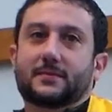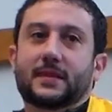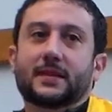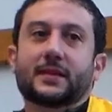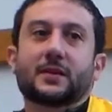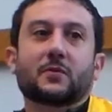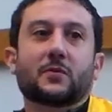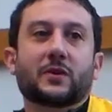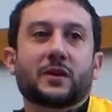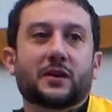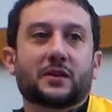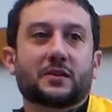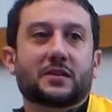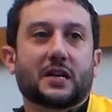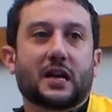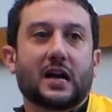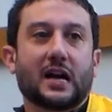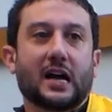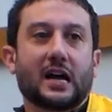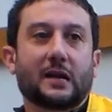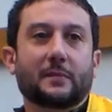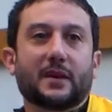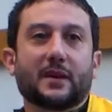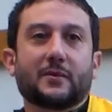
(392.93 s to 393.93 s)
In the
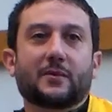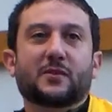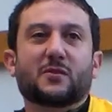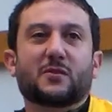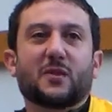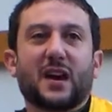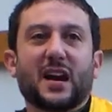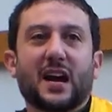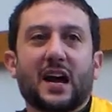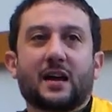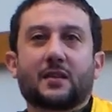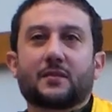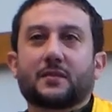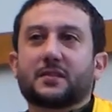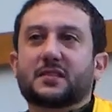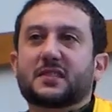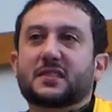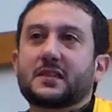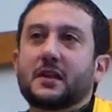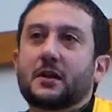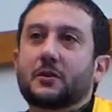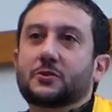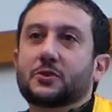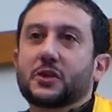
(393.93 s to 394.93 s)
wintertime, he would run out in the
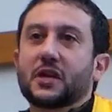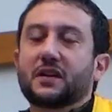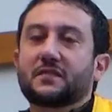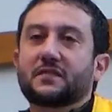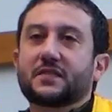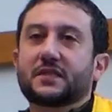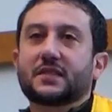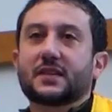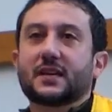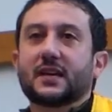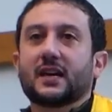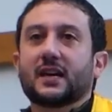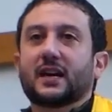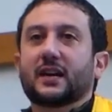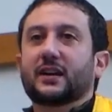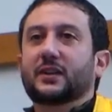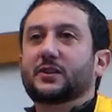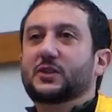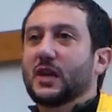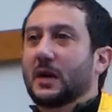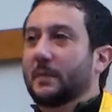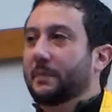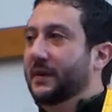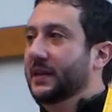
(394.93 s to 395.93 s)
snowdrifts,
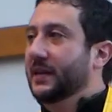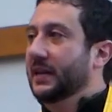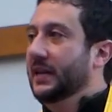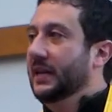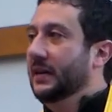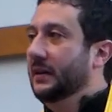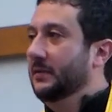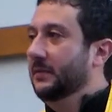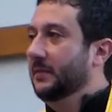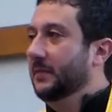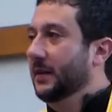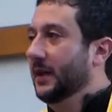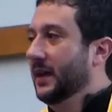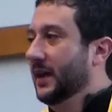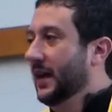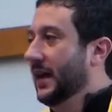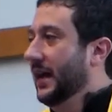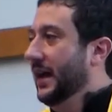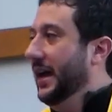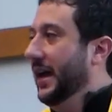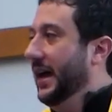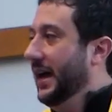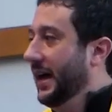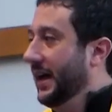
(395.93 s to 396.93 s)
jump in them,
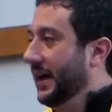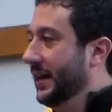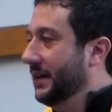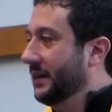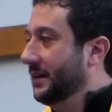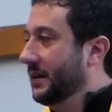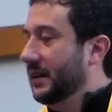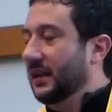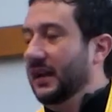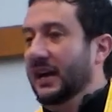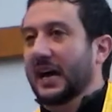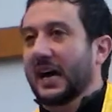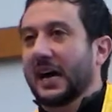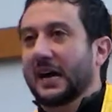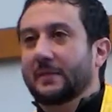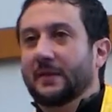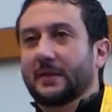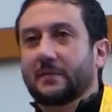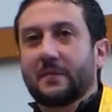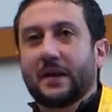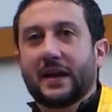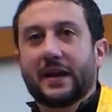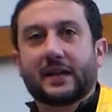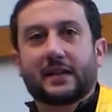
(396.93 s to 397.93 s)
and climb
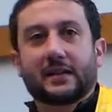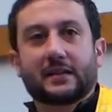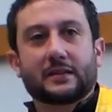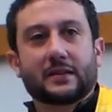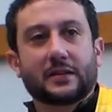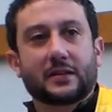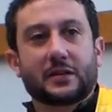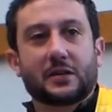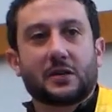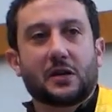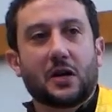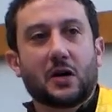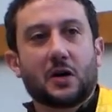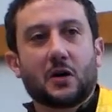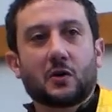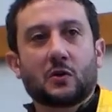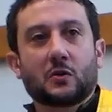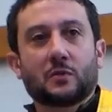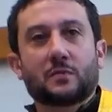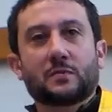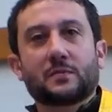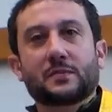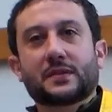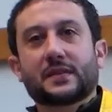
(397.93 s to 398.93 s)
and make little
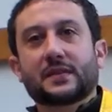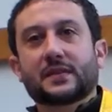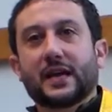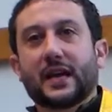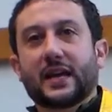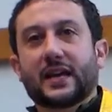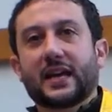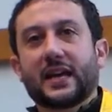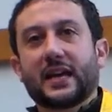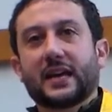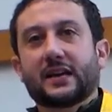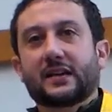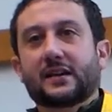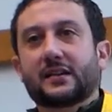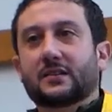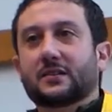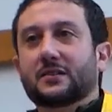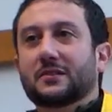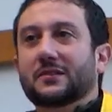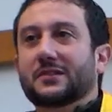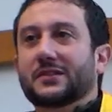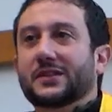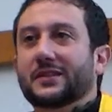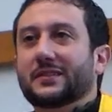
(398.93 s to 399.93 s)
homes and
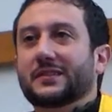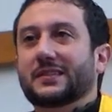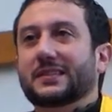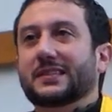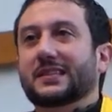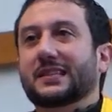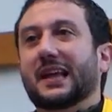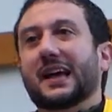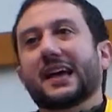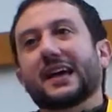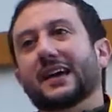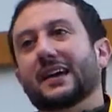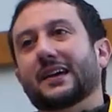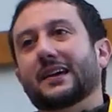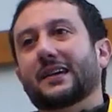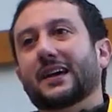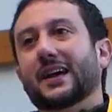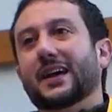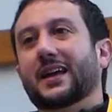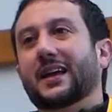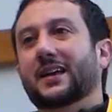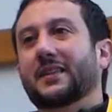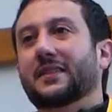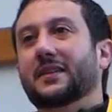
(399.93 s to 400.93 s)
hills and
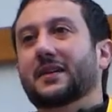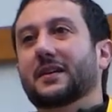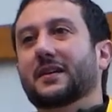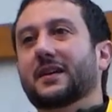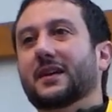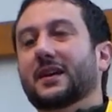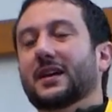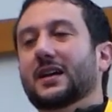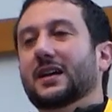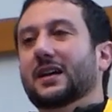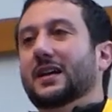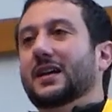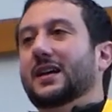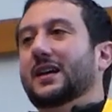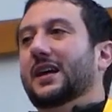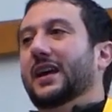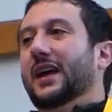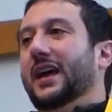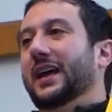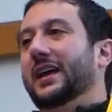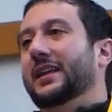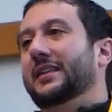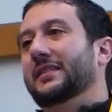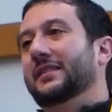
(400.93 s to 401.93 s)
sleigh. And
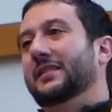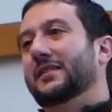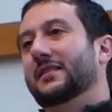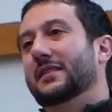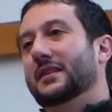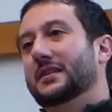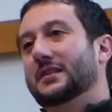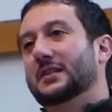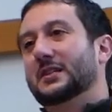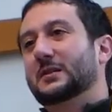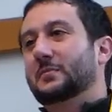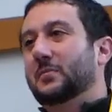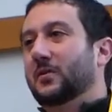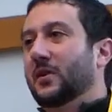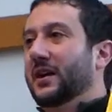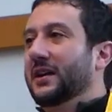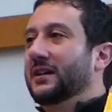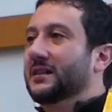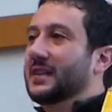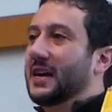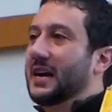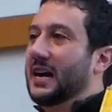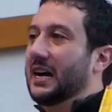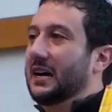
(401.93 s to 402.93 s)
in the
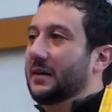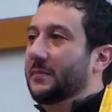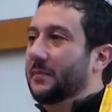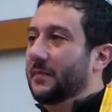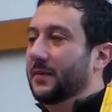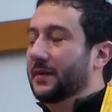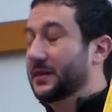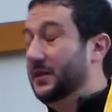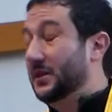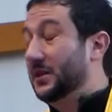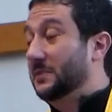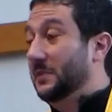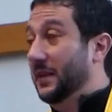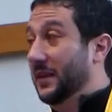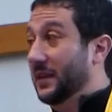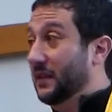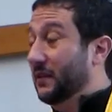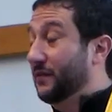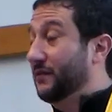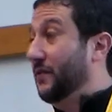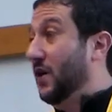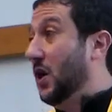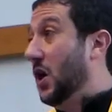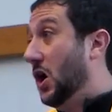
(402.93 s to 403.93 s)
springtime, in
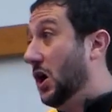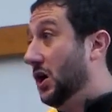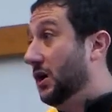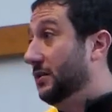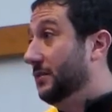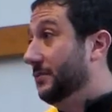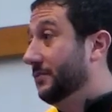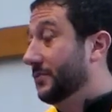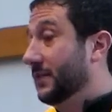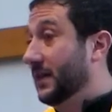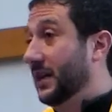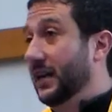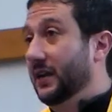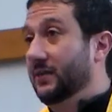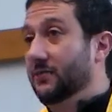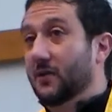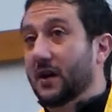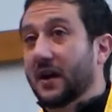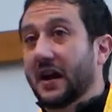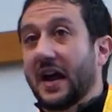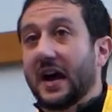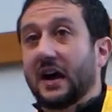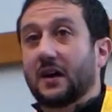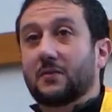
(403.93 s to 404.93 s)
the fall, he'd
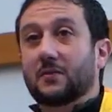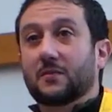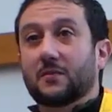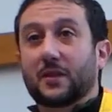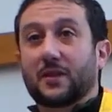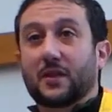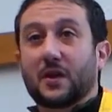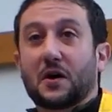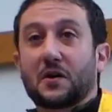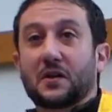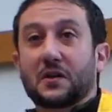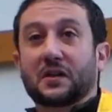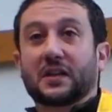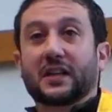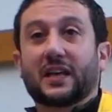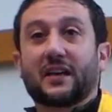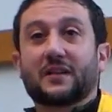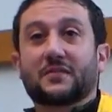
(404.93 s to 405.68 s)
run out with all the